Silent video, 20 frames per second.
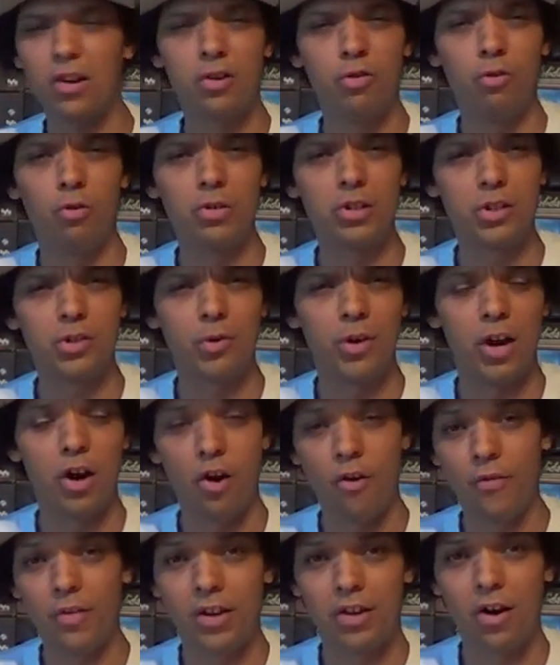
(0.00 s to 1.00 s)
like quarter to
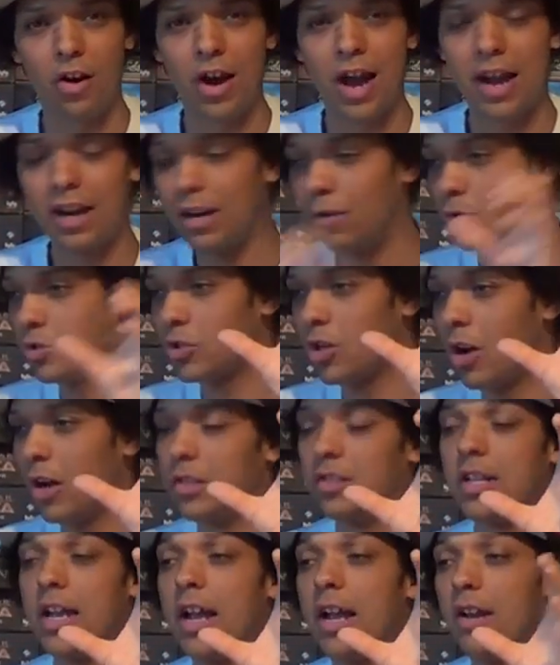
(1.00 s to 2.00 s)
12. The guy had a little
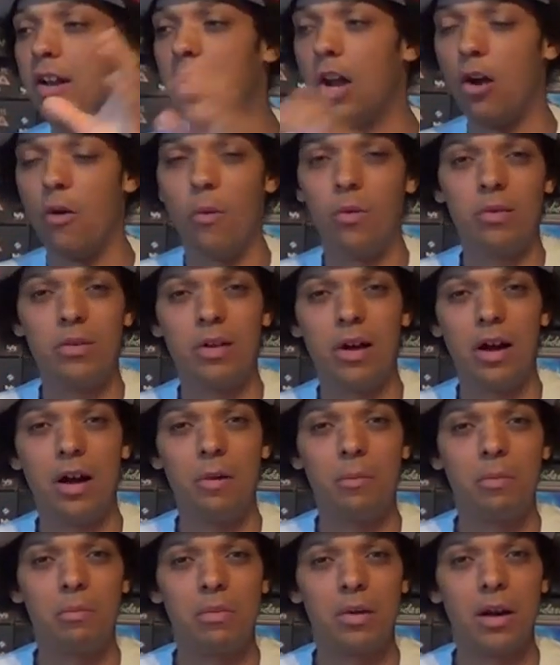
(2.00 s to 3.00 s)
sign saying, you know,
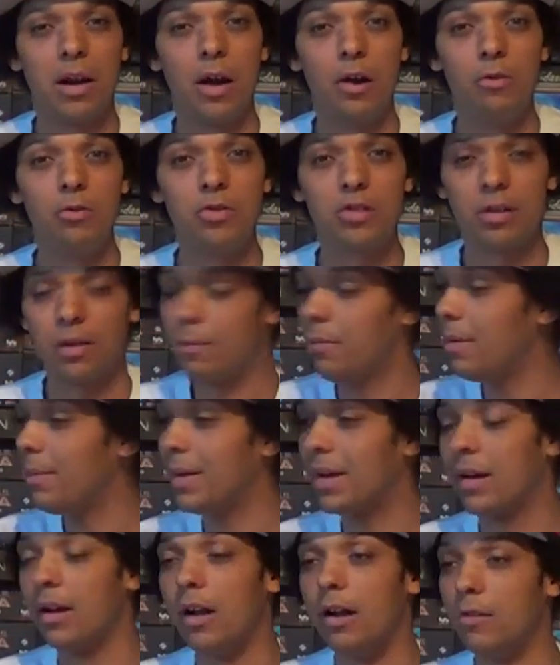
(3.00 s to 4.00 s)
um, closed. So I'm going to
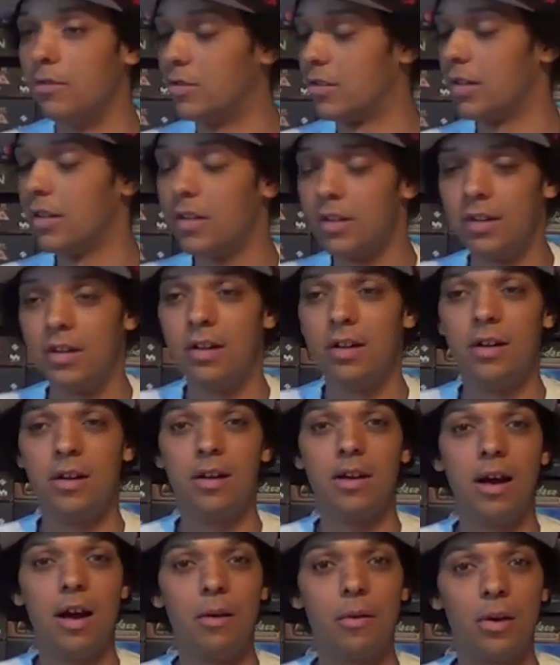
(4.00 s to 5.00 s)
be closed.
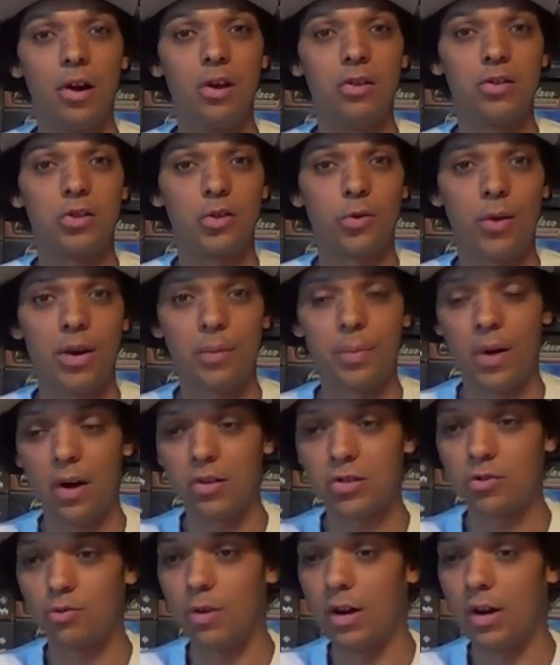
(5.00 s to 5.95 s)
Um, closed to 20 past